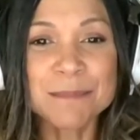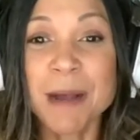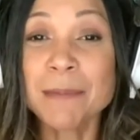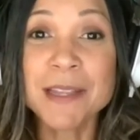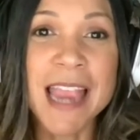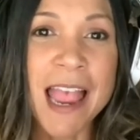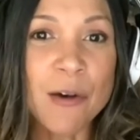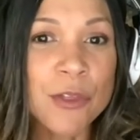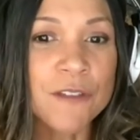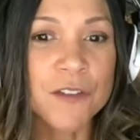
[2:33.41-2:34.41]
public
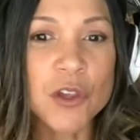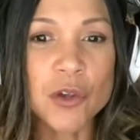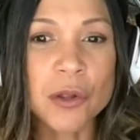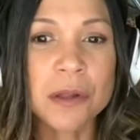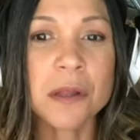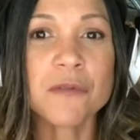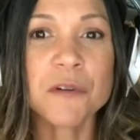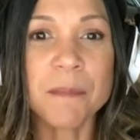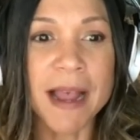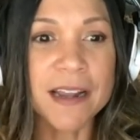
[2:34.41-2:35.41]
health officials is a
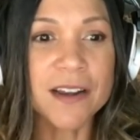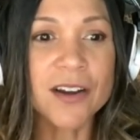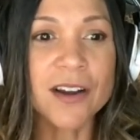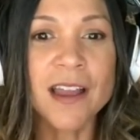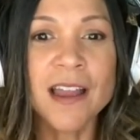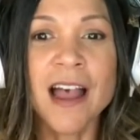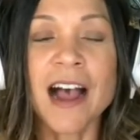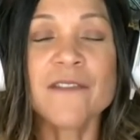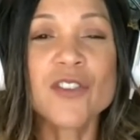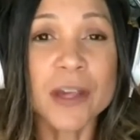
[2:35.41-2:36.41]
reminder
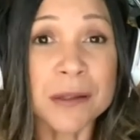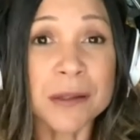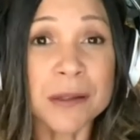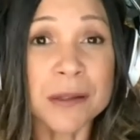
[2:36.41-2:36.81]
of just